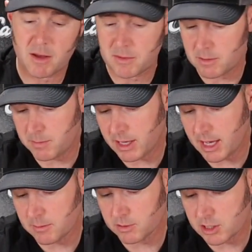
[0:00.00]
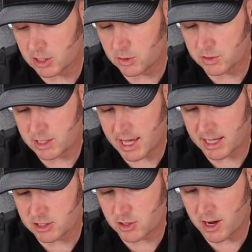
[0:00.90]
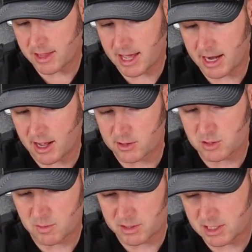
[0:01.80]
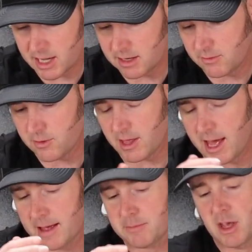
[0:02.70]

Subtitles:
I'm gonna be able to use that and try that out. So I'm excited for that.